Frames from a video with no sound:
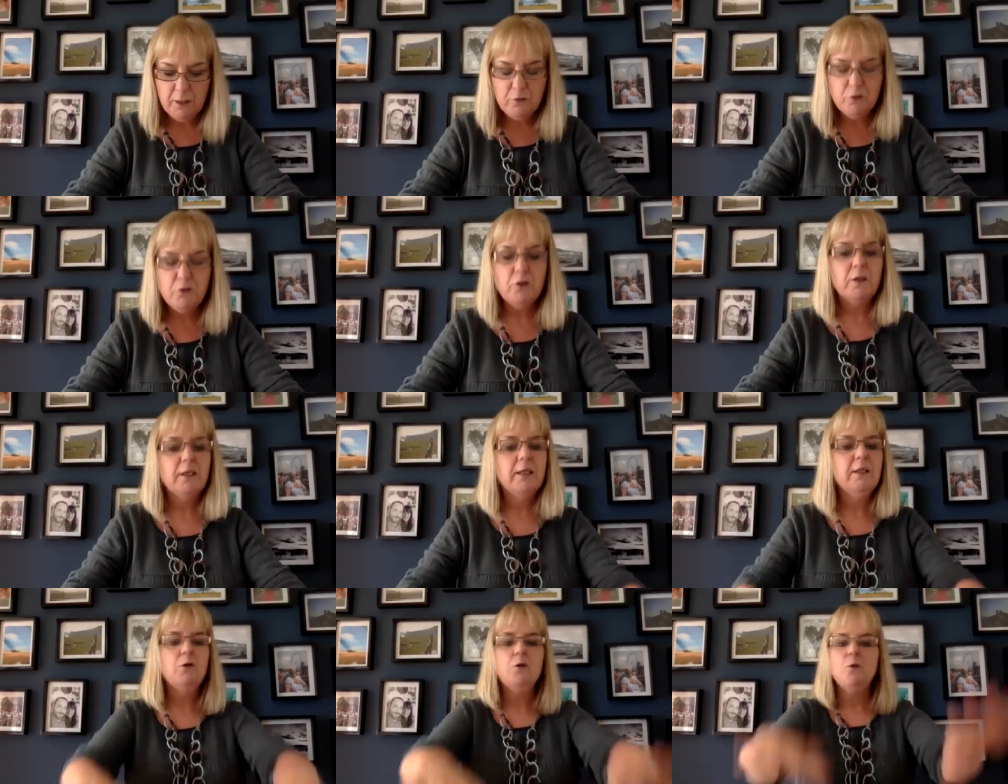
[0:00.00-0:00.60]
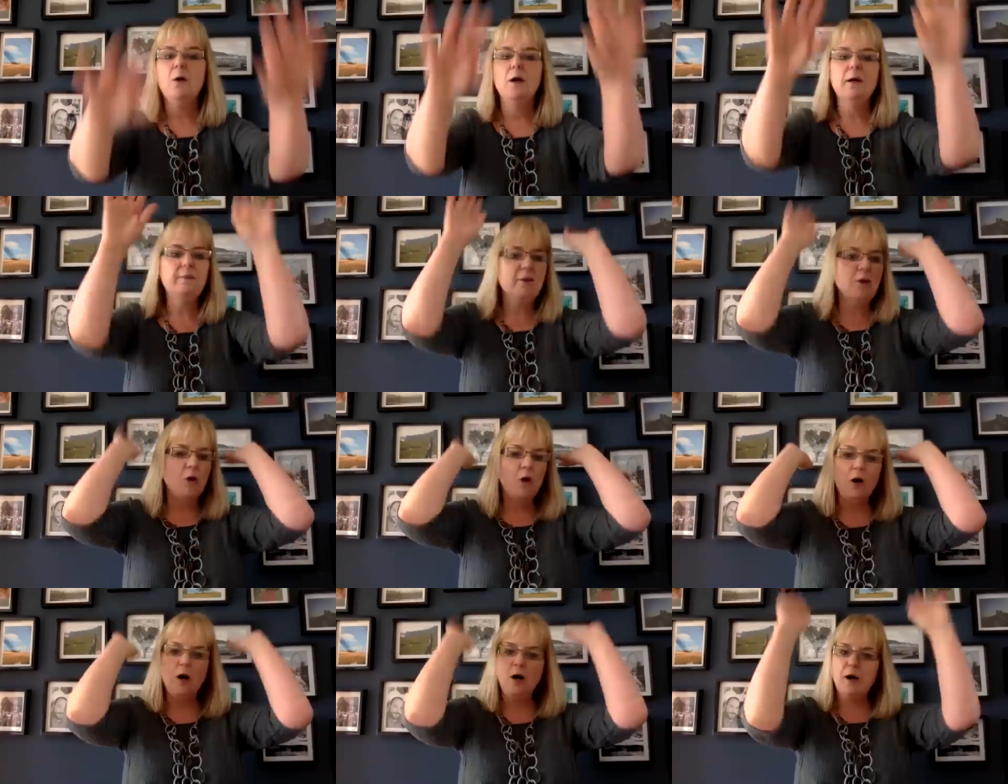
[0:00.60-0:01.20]
Julie, you are the
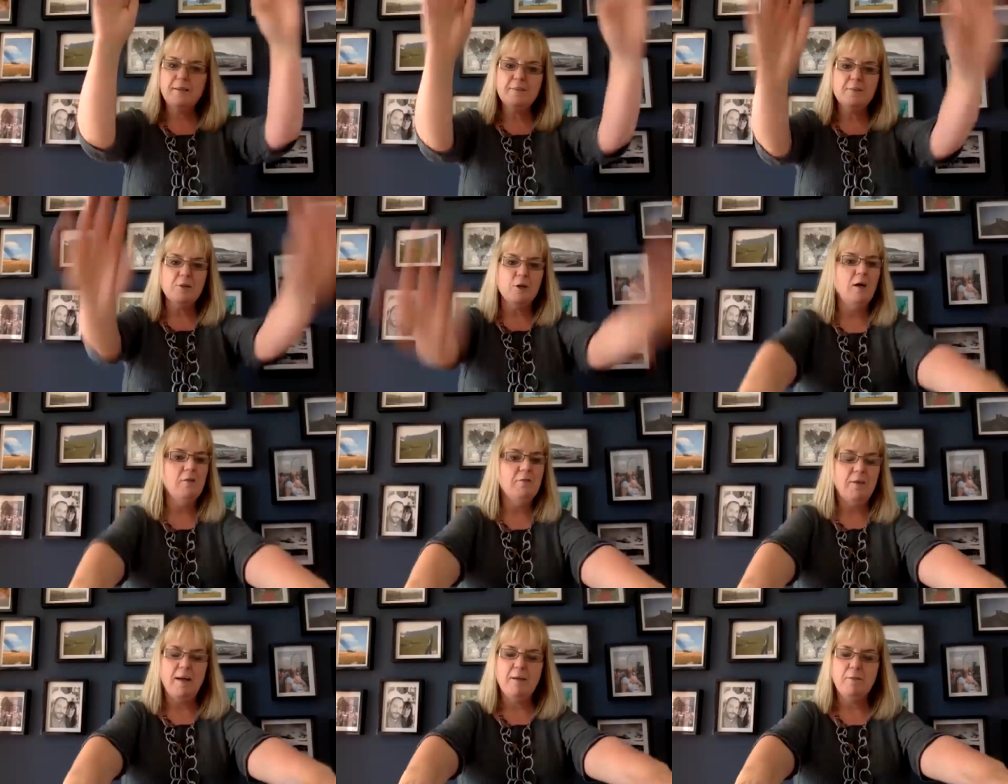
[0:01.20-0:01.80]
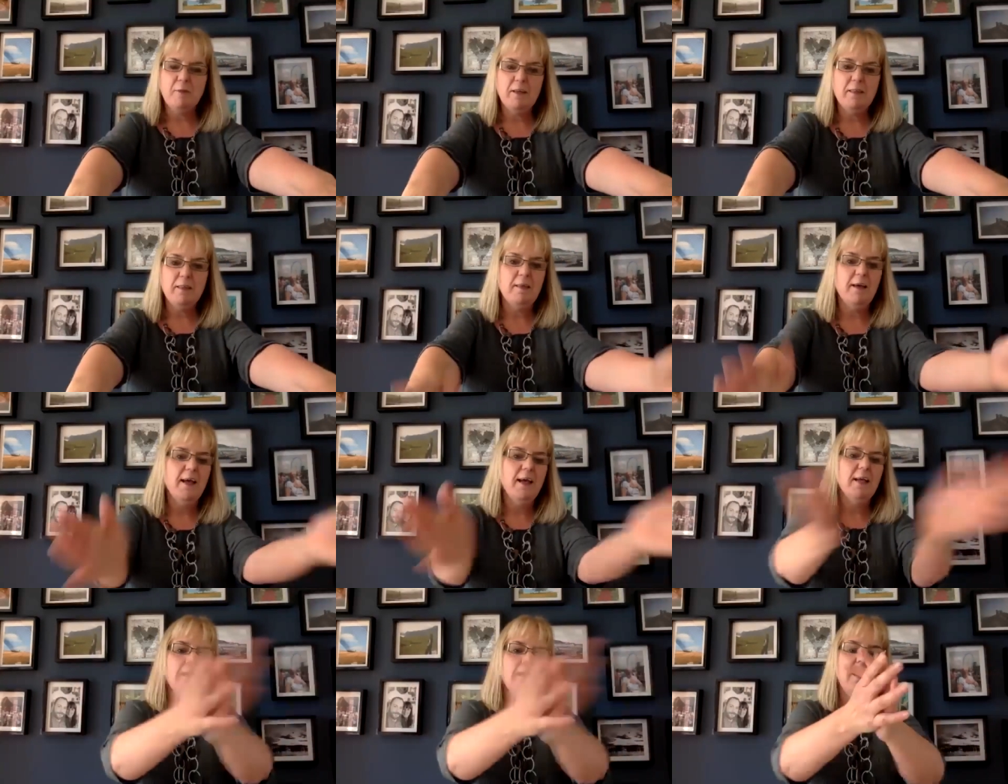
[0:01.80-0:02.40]
god of everything.
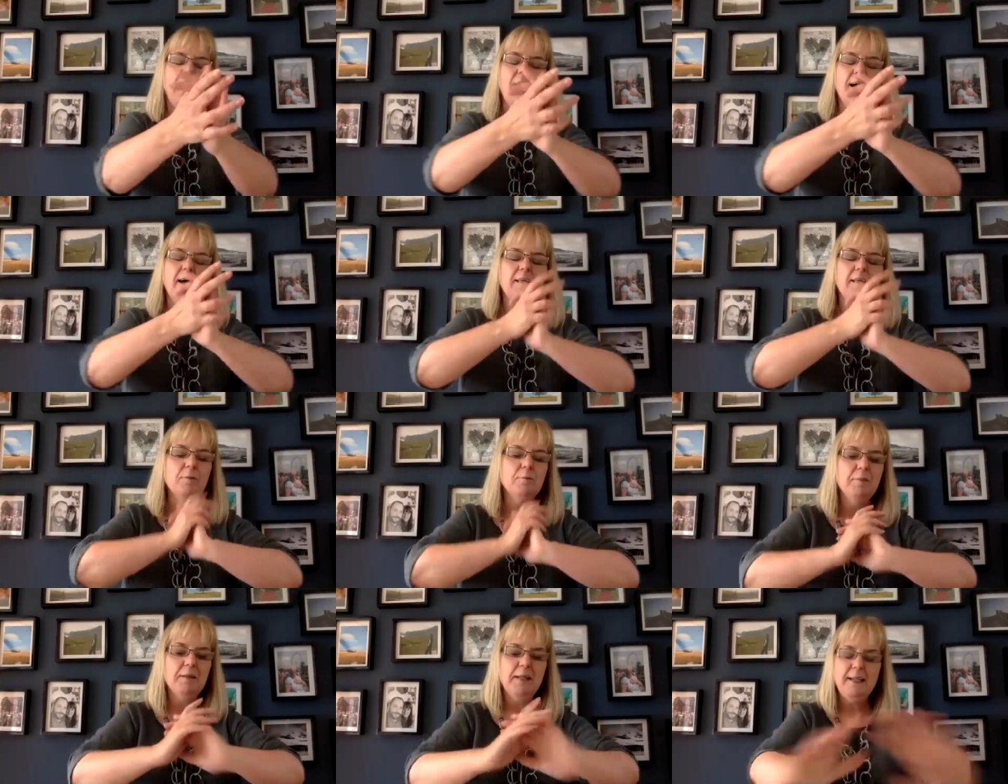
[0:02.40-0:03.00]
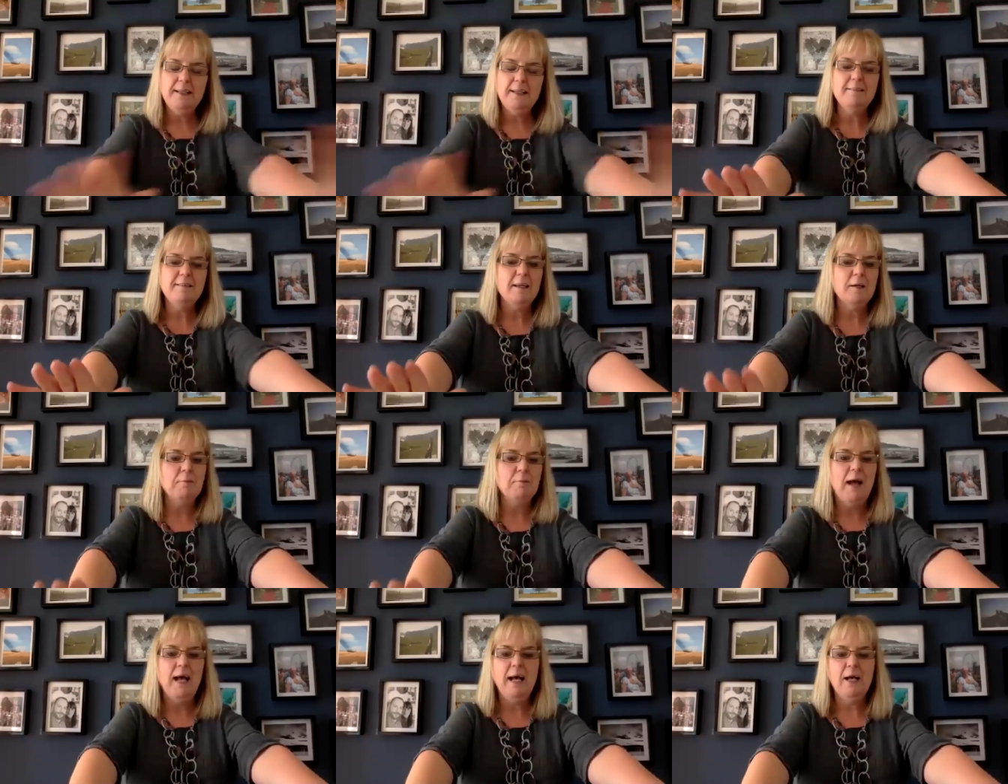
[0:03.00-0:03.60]
I completely take
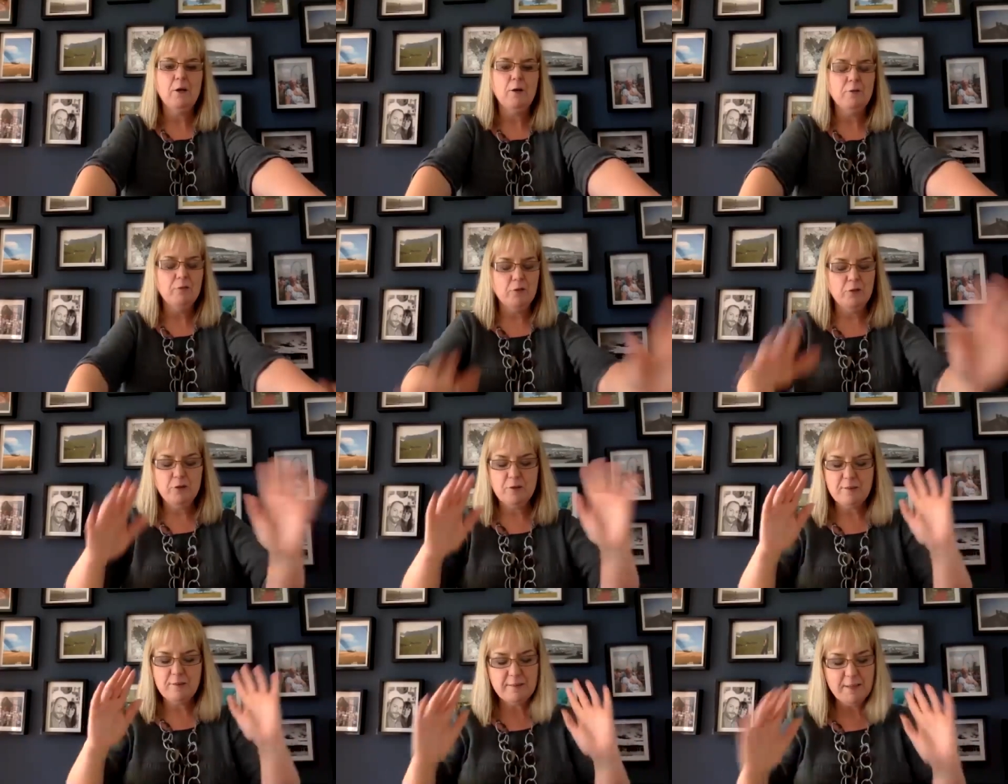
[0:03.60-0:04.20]
my hat off to you.